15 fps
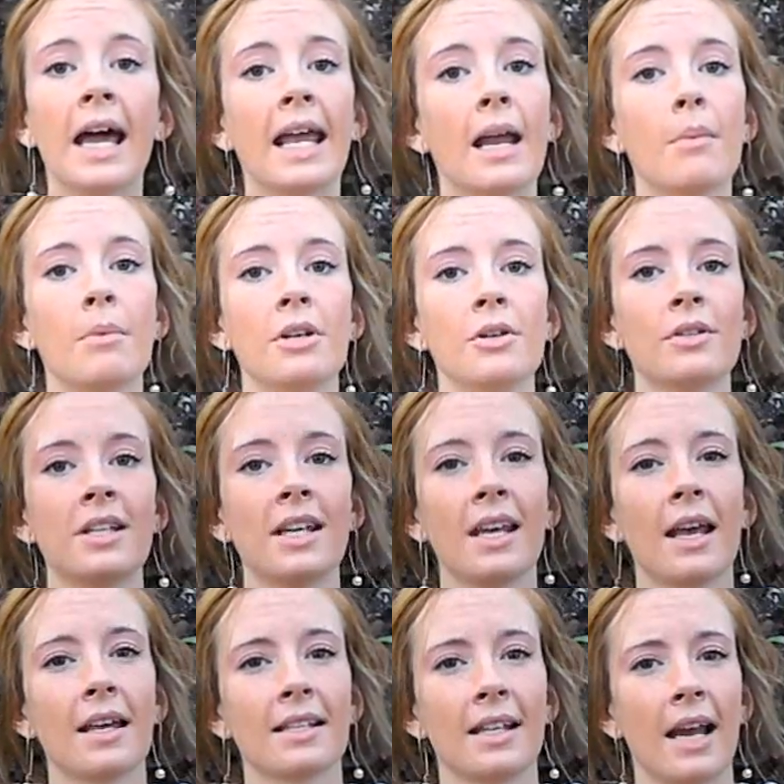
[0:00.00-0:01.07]
And I've been using
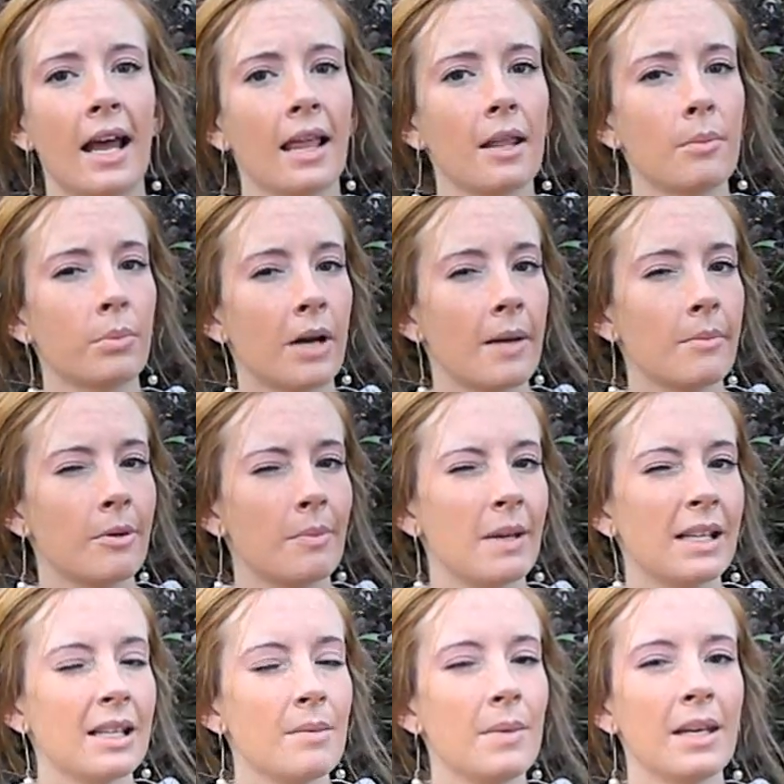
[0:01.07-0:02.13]
it as an eyelid primer
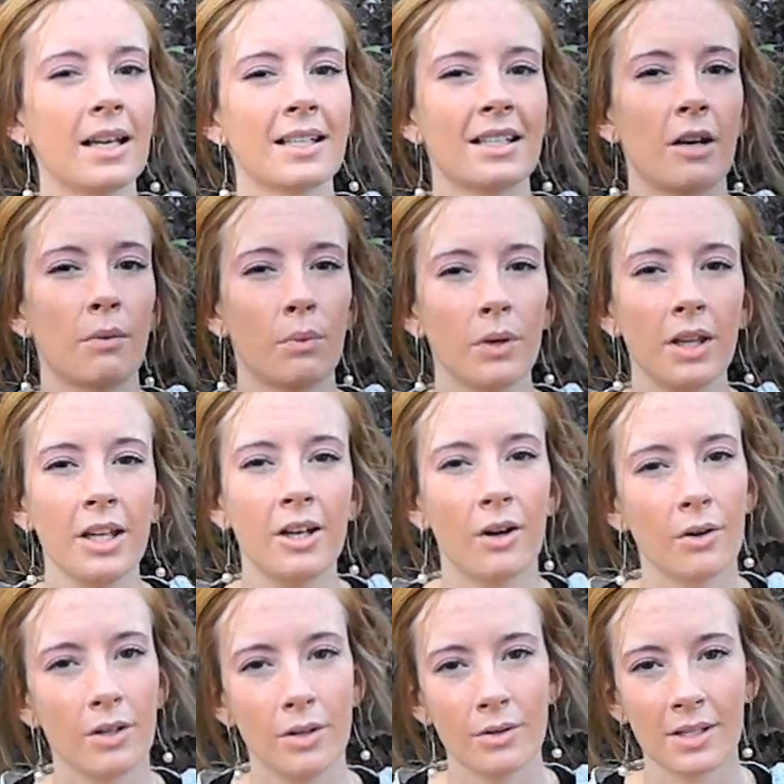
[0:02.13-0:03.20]
mainly because I really
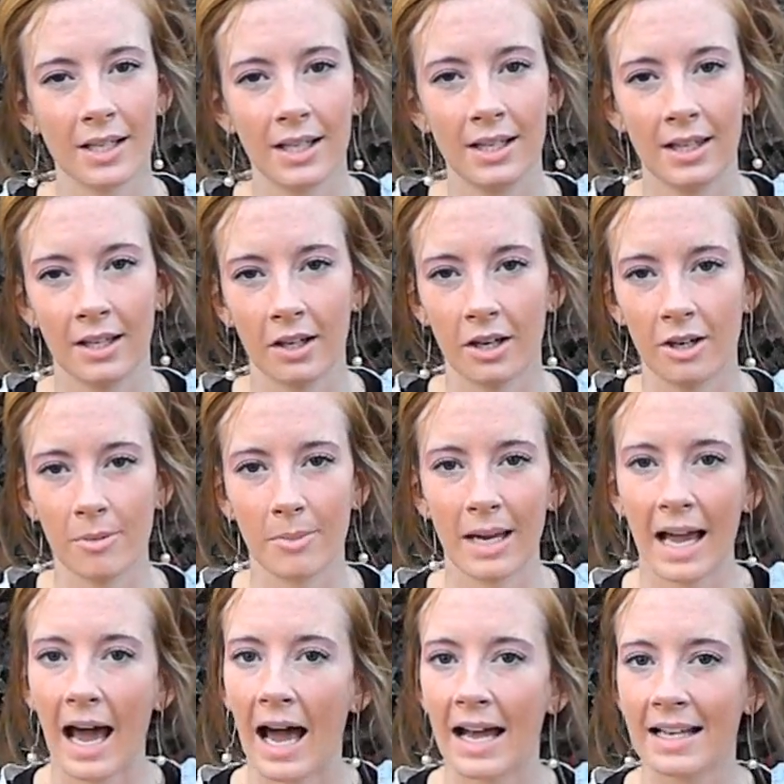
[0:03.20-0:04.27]
don't use anything under my
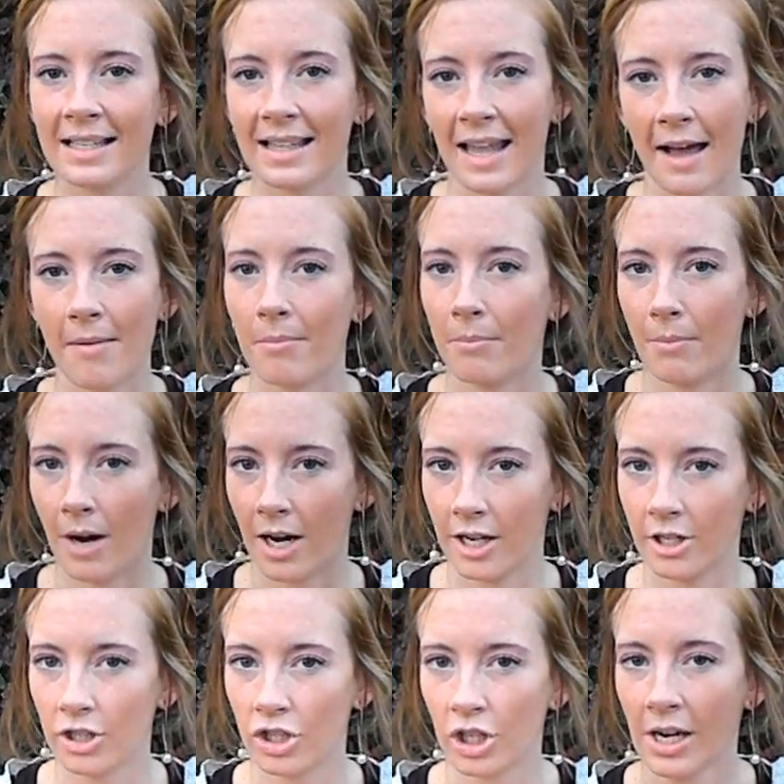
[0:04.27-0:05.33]
eyes that
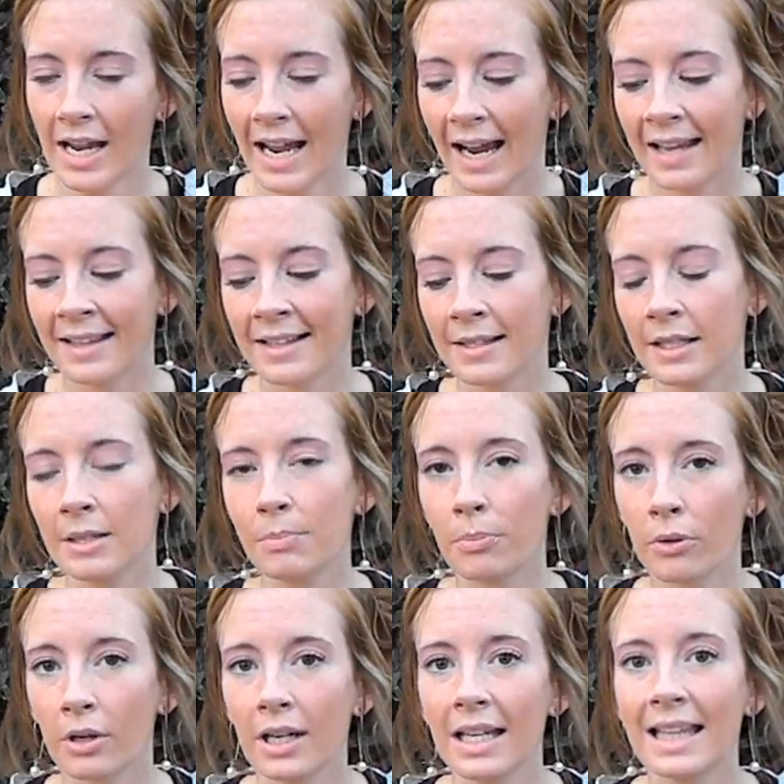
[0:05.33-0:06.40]
much. And this is
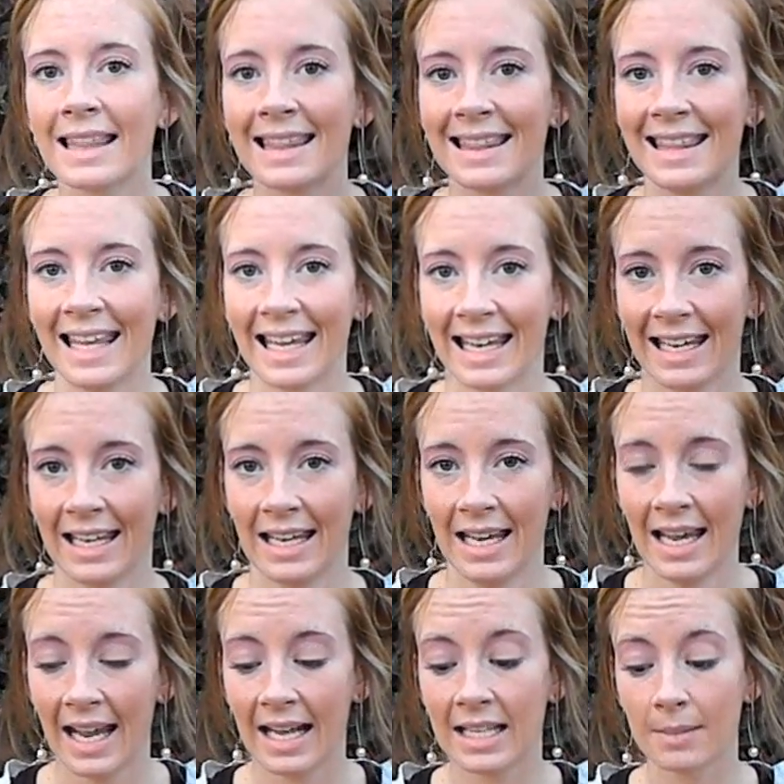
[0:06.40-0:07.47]
pretty thick.
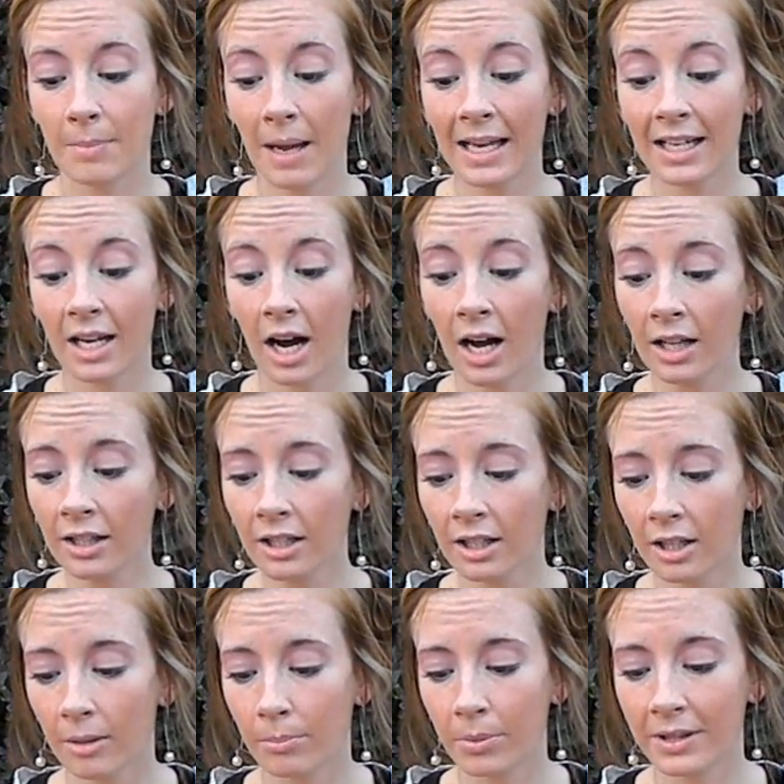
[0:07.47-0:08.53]
It's my
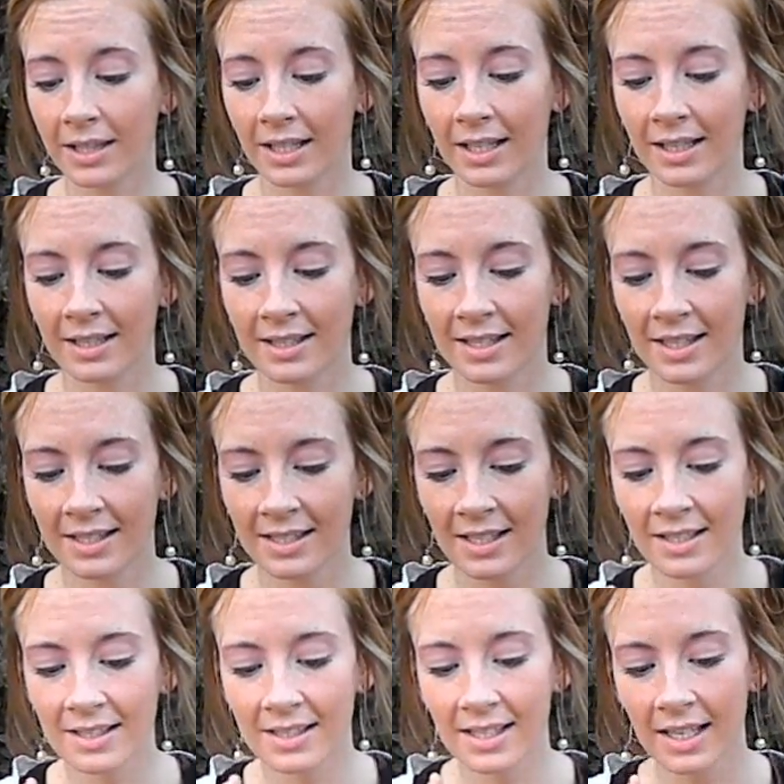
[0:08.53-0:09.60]
color, but the
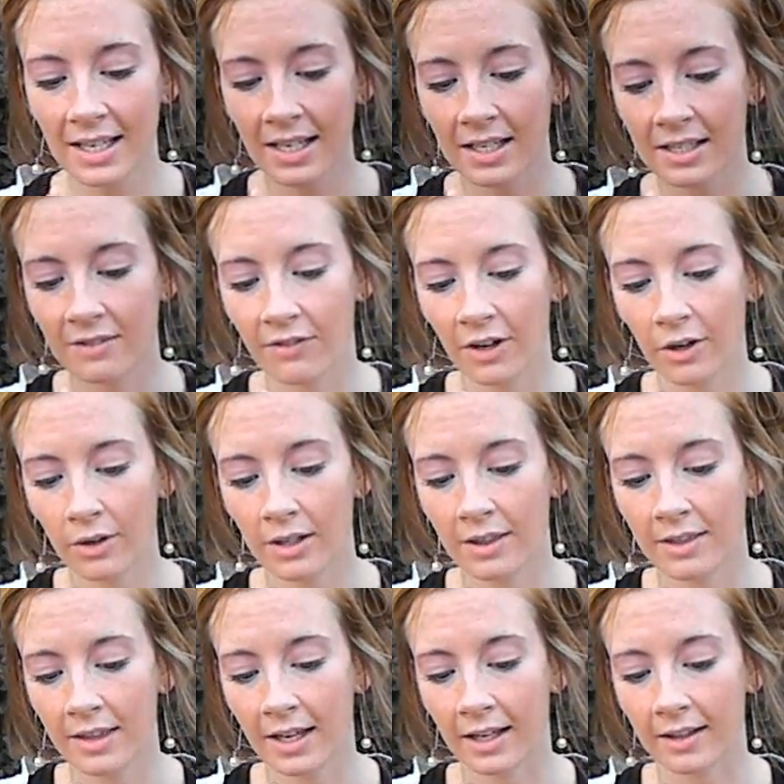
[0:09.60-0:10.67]
consistency is very
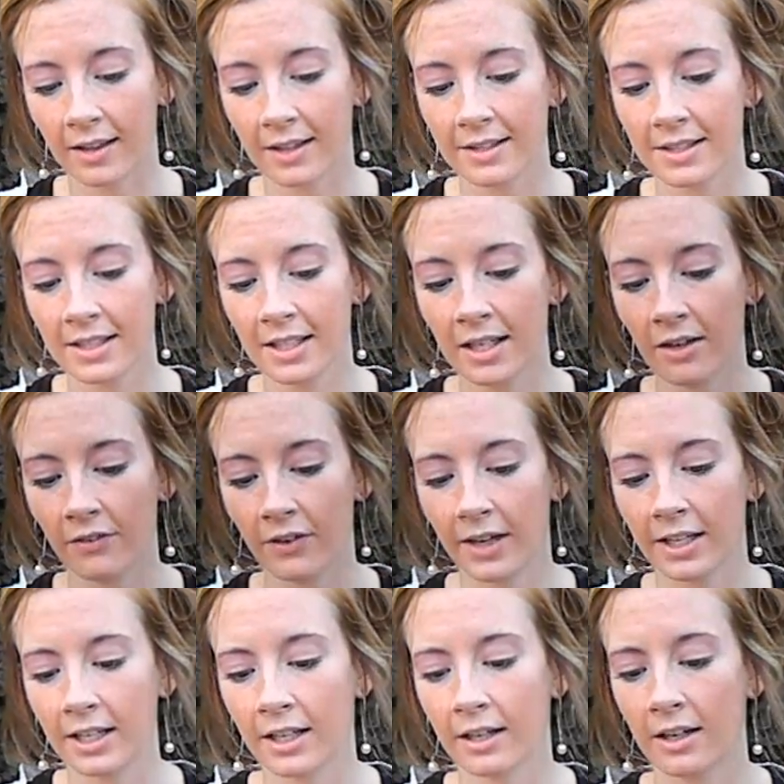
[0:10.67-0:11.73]
thick. Let's see if
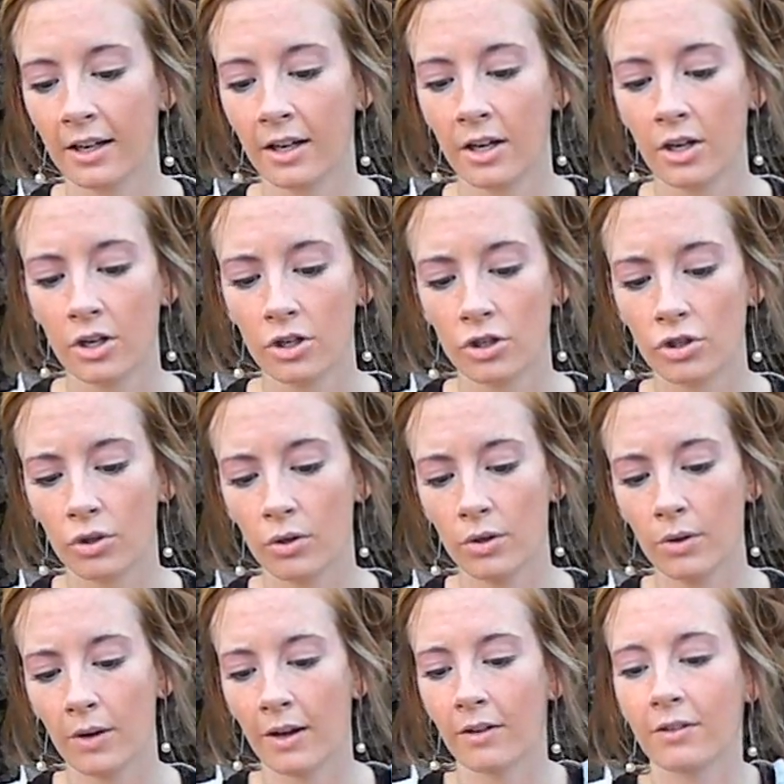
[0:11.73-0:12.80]
I can show
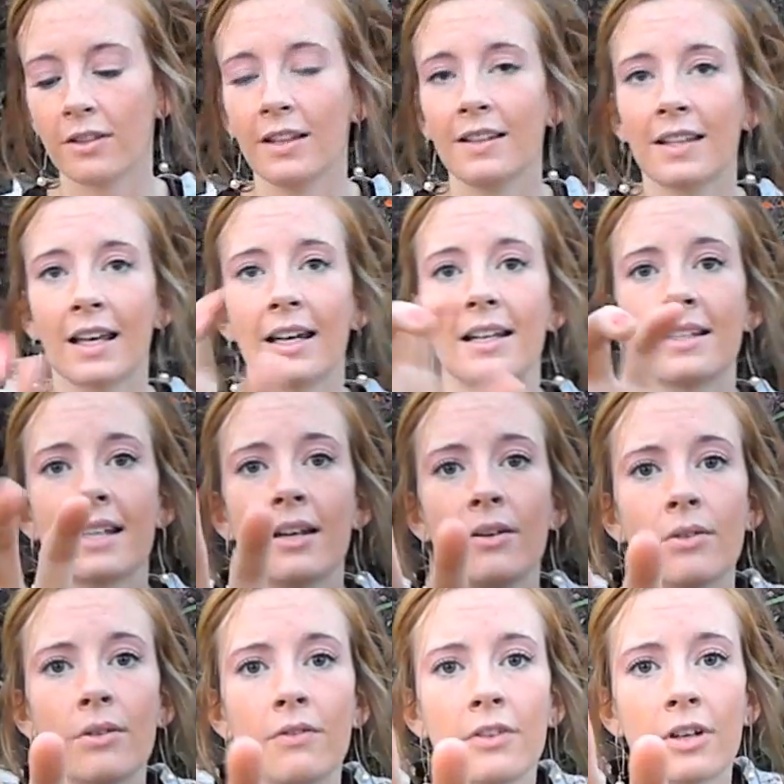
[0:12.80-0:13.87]
you how thick that is. I
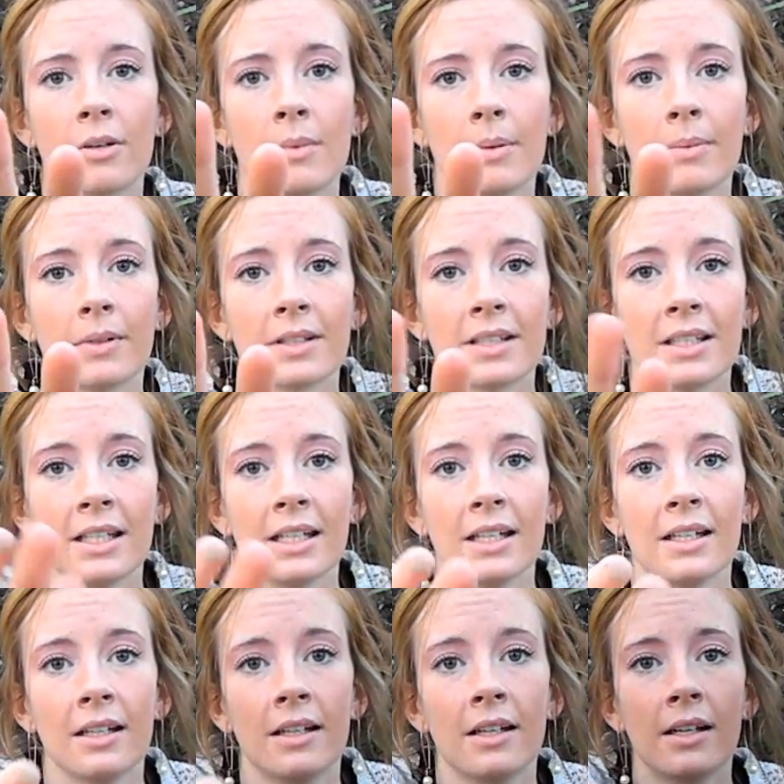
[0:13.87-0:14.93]
don't know if you're going to be able to see,